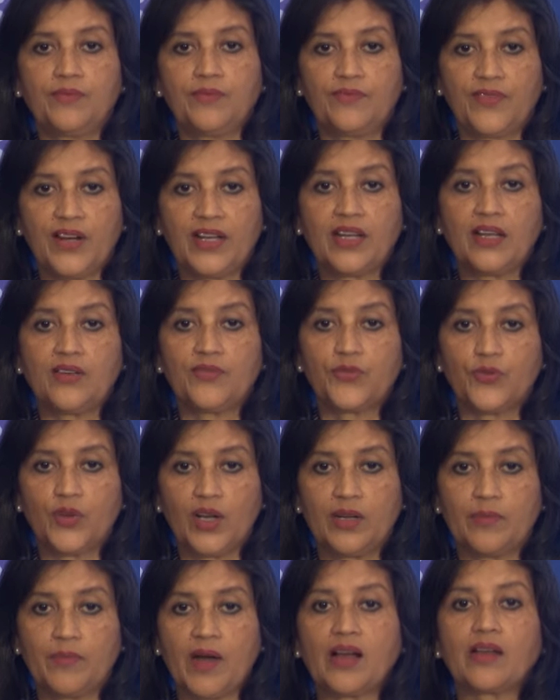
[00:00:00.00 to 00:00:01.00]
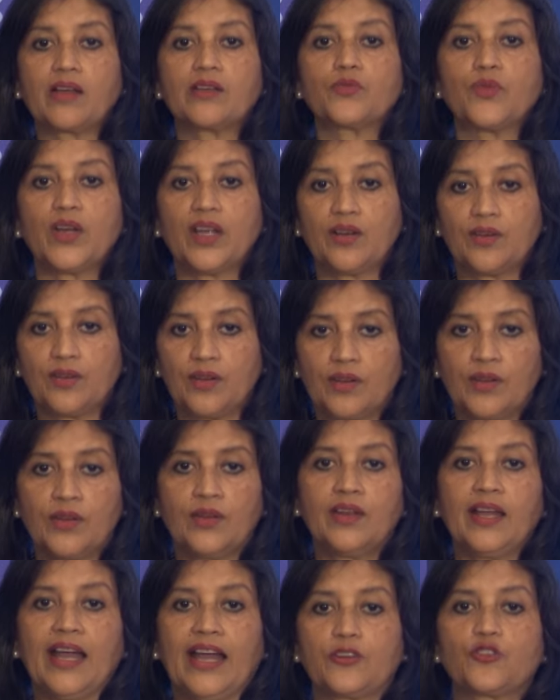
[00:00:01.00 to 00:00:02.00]
funding-fueled market where
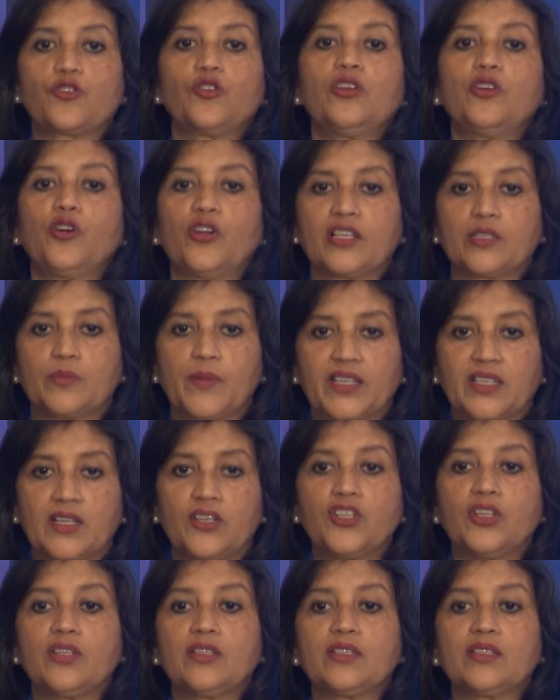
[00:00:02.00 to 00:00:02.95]
actually your expectation